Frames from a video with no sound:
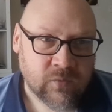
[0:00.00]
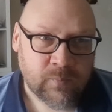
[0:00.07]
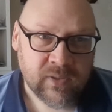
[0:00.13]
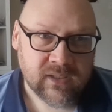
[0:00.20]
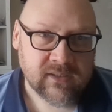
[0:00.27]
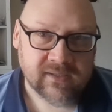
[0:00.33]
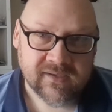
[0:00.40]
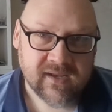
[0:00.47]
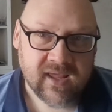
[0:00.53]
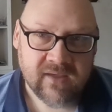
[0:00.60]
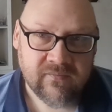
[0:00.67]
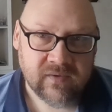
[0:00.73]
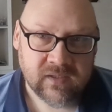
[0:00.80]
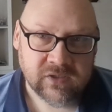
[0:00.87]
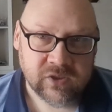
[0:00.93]
building an
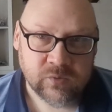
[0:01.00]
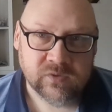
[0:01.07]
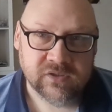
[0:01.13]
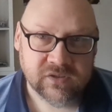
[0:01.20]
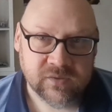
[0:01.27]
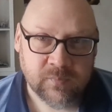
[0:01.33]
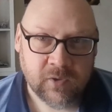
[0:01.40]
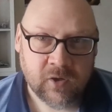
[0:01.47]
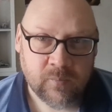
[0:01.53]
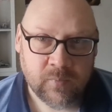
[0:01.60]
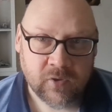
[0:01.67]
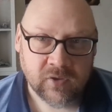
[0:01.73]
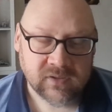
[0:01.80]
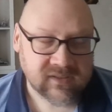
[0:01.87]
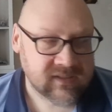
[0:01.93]
airfield using support
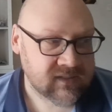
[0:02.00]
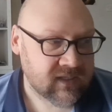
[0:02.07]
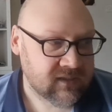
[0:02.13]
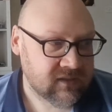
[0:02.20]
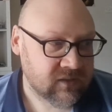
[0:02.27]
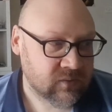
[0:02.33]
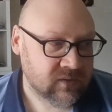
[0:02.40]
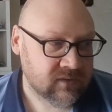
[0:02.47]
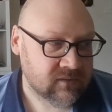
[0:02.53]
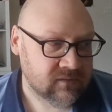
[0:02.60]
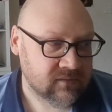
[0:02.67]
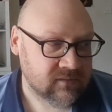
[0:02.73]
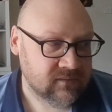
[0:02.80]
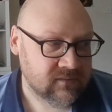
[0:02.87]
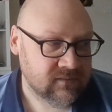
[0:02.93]
points, and then you can,